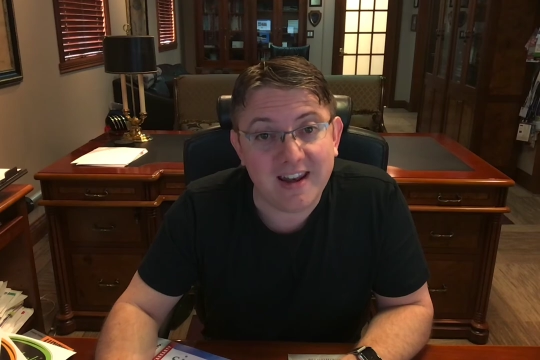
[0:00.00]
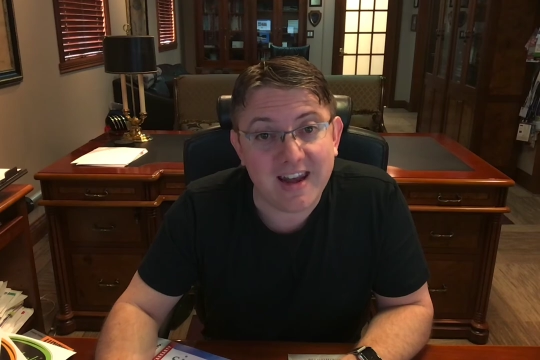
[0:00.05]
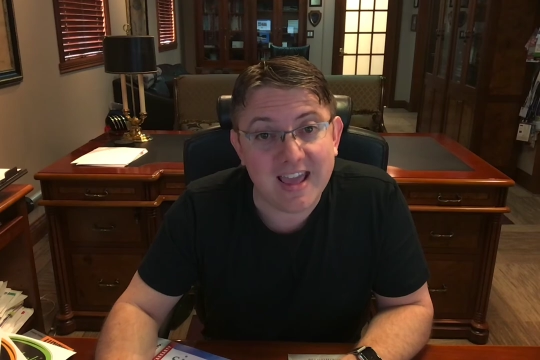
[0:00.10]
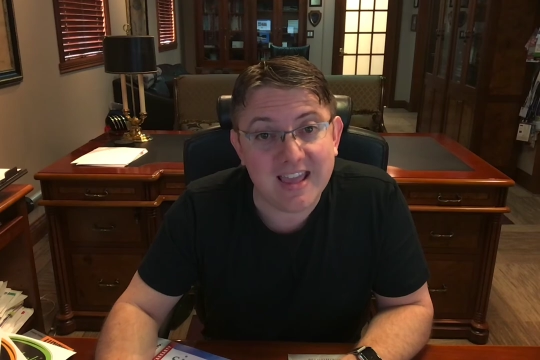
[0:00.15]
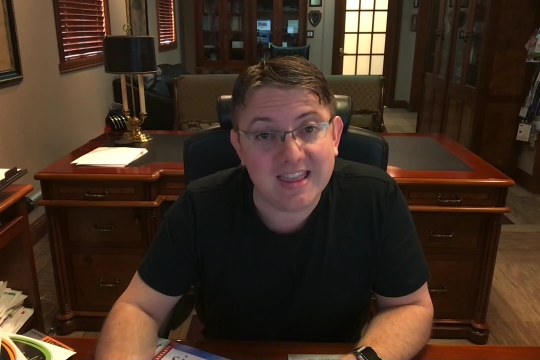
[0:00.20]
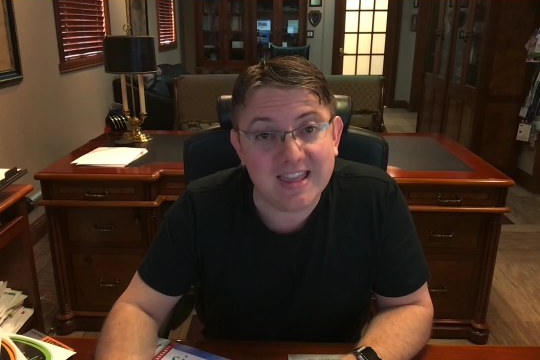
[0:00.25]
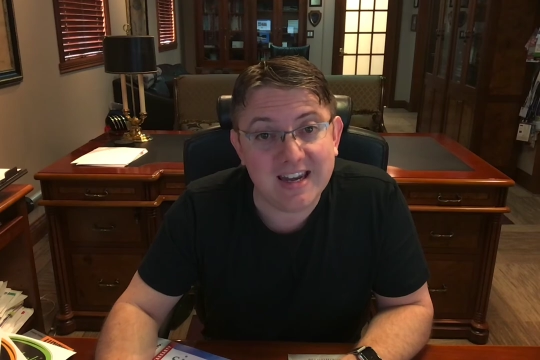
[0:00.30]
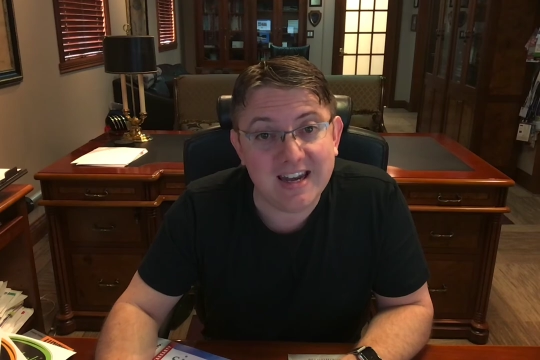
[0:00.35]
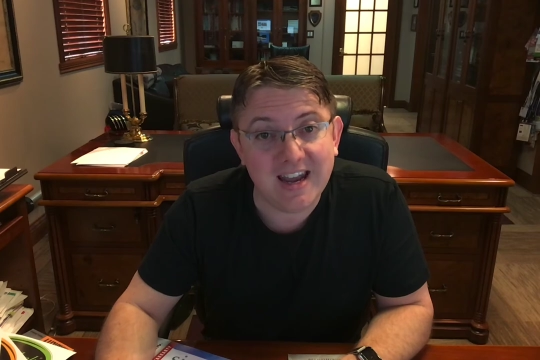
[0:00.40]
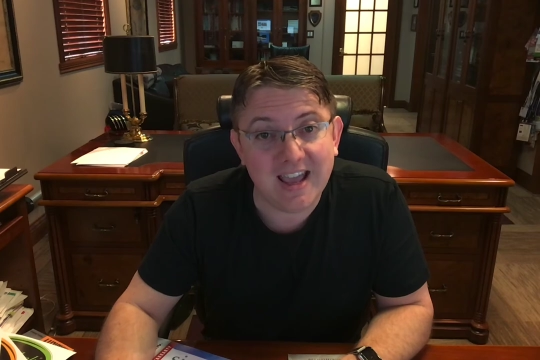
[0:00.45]

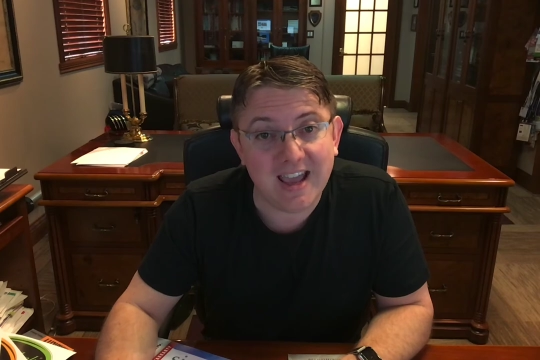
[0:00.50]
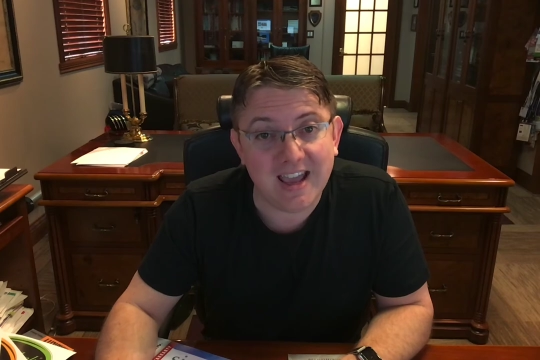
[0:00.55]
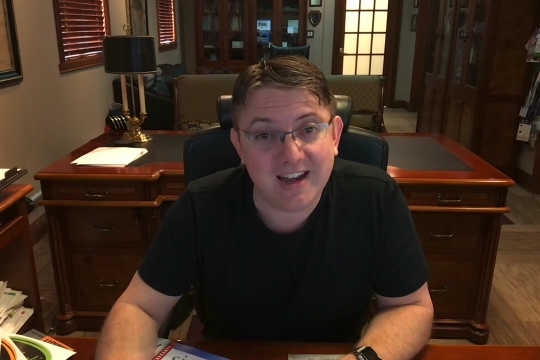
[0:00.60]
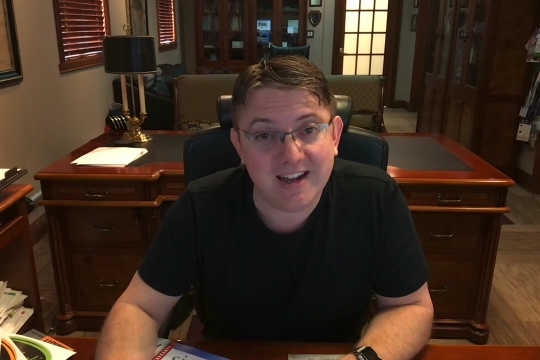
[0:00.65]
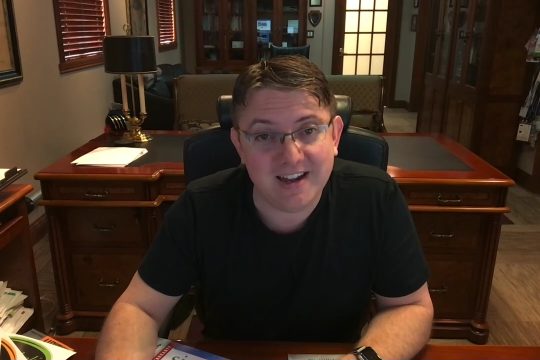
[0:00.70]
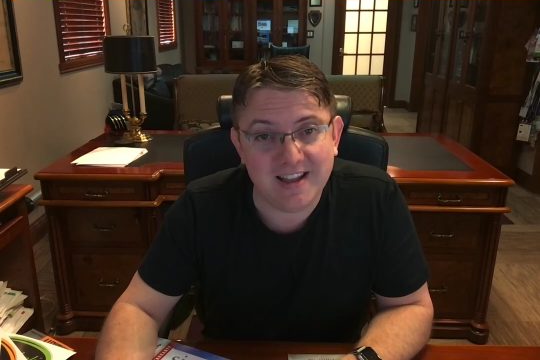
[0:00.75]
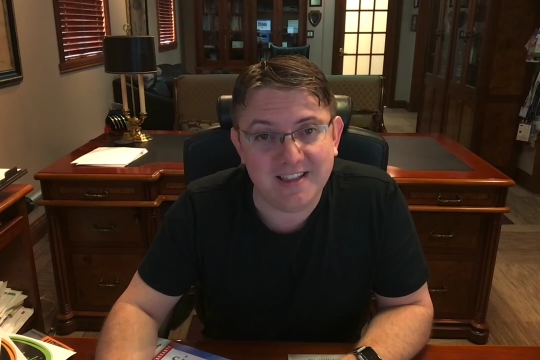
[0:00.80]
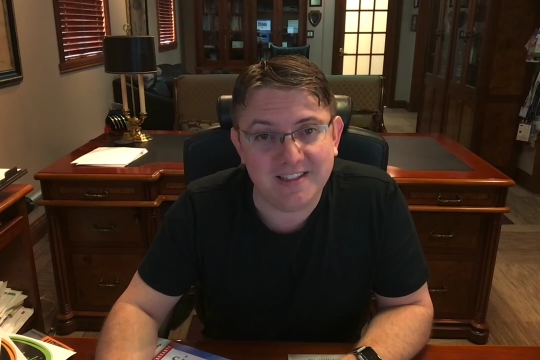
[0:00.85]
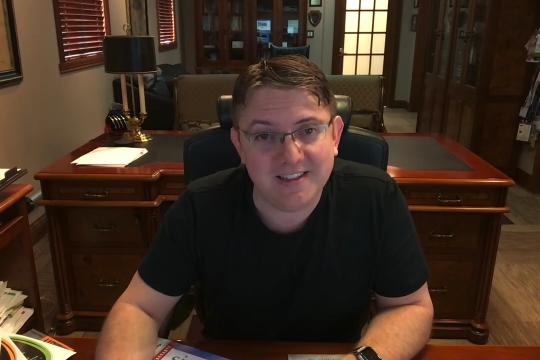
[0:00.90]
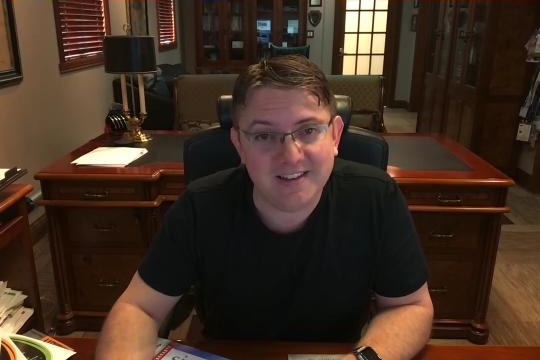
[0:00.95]

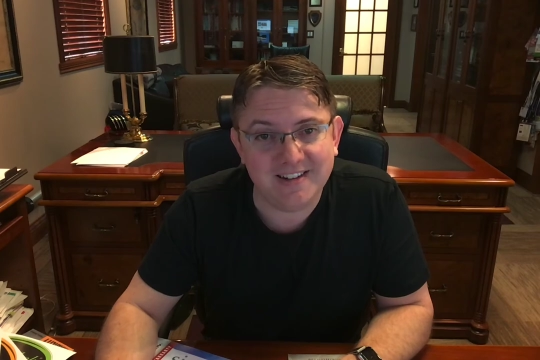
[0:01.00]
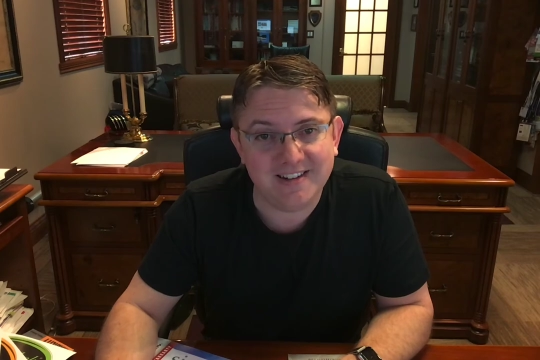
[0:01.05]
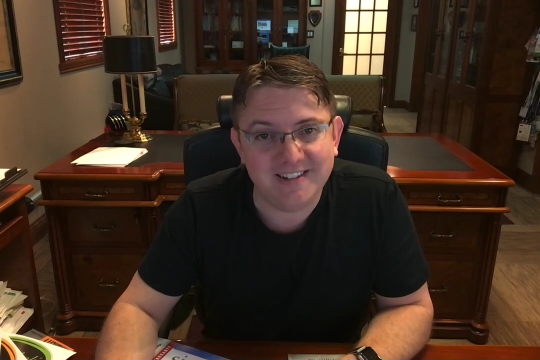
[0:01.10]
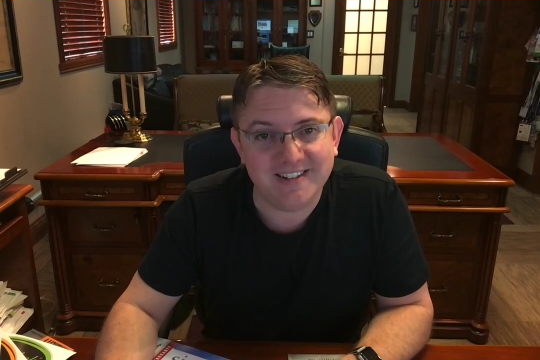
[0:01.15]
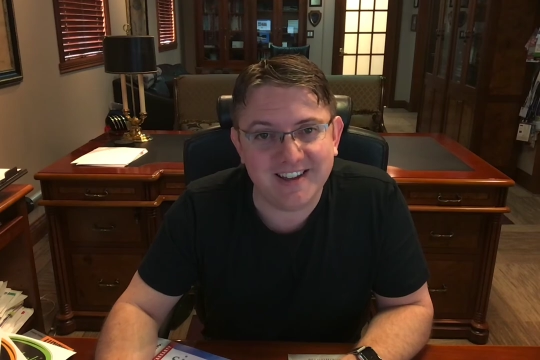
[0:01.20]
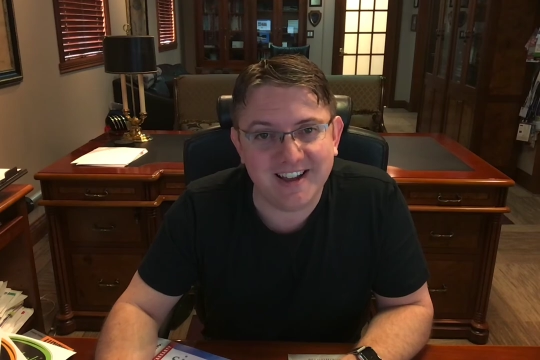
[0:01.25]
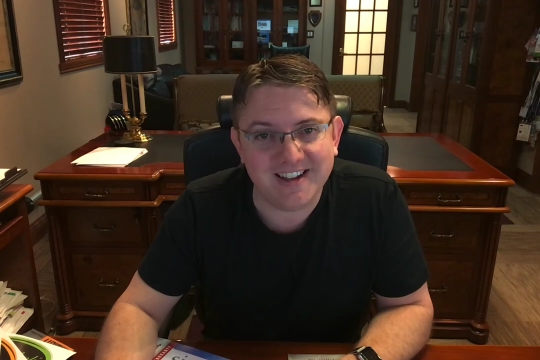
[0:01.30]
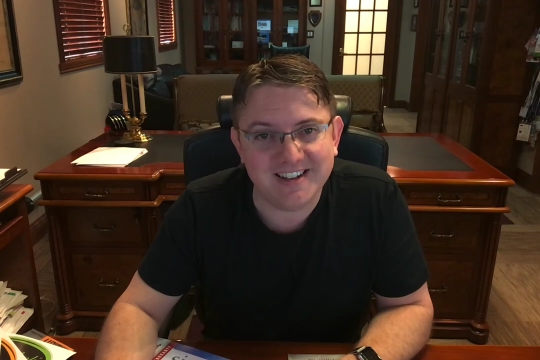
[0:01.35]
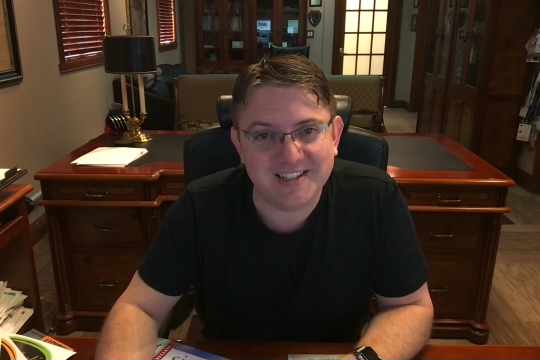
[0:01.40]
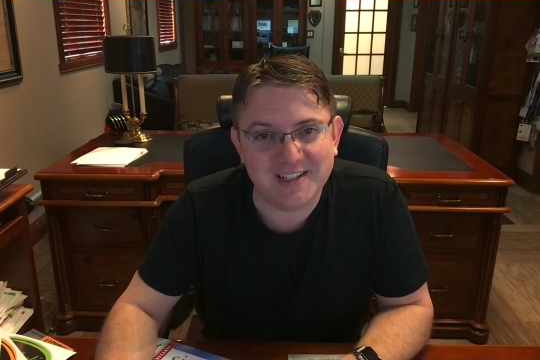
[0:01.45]

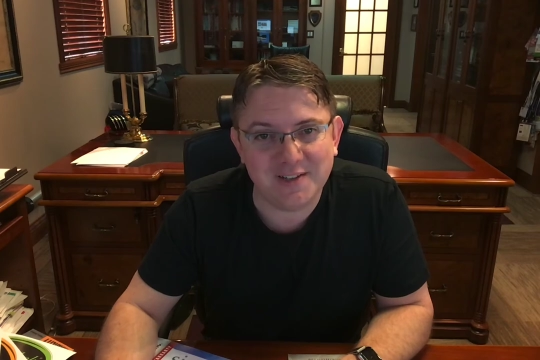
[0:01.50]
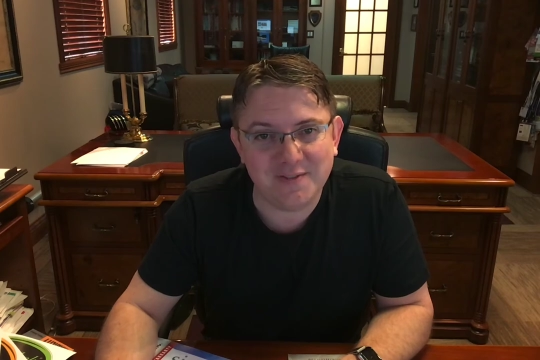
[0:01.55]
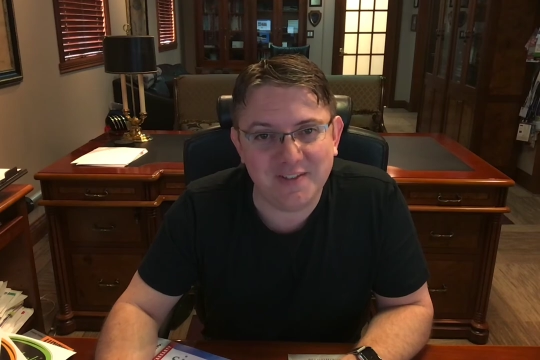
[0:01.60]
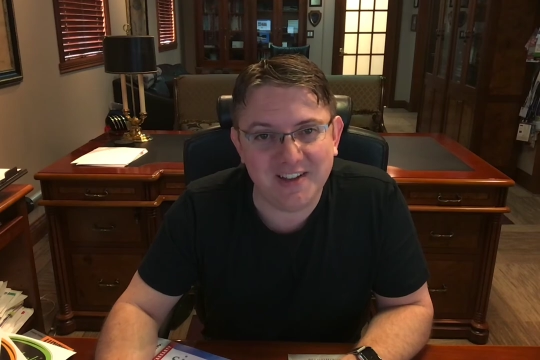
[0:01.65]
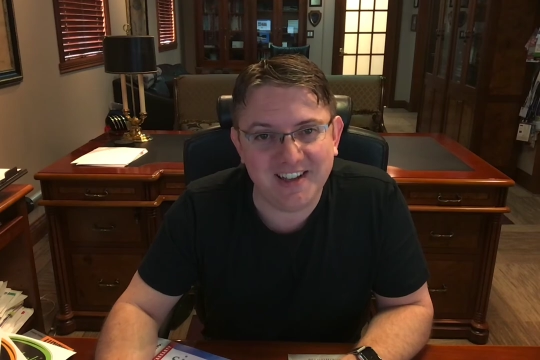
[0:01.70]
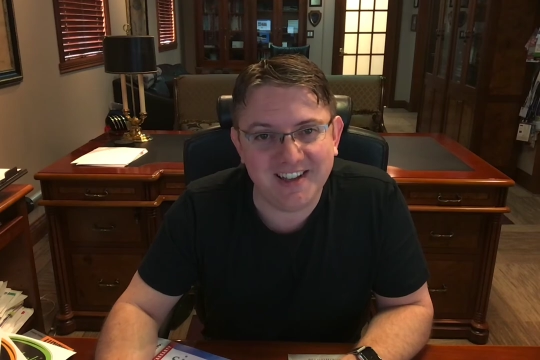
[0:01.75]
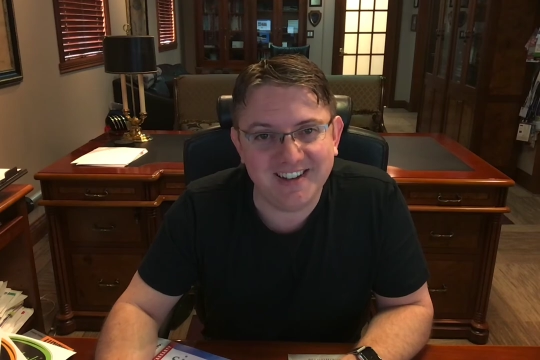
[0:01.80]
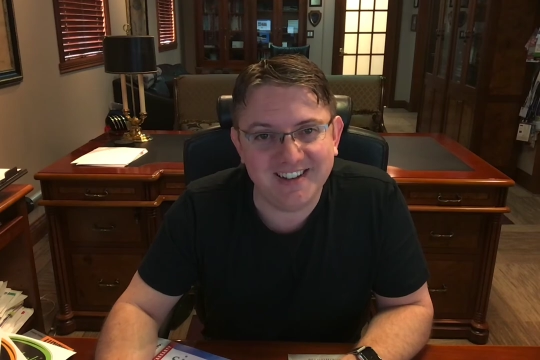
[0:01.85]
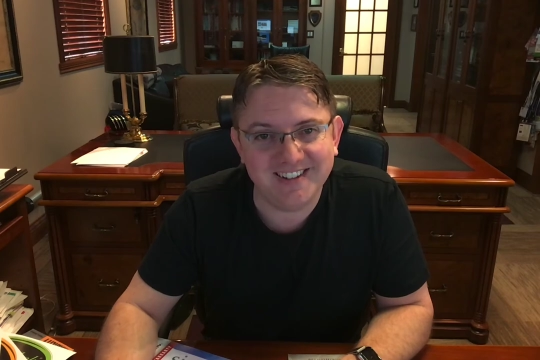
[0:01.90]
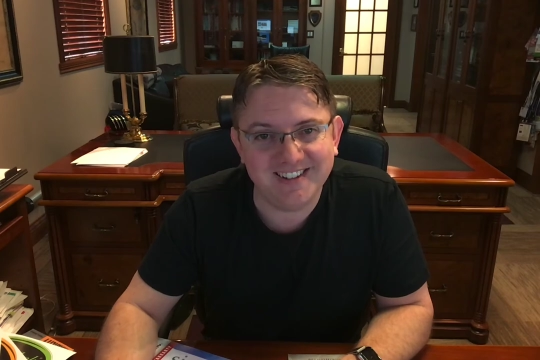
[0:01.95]

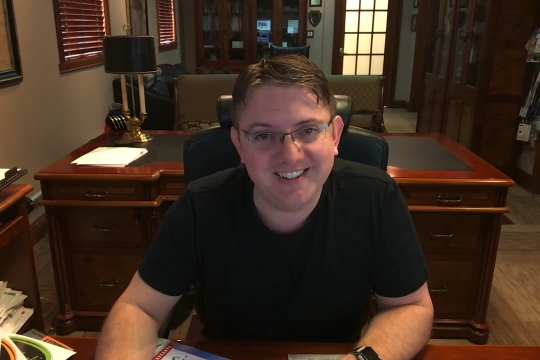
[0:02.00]
nathan@nathan.tv.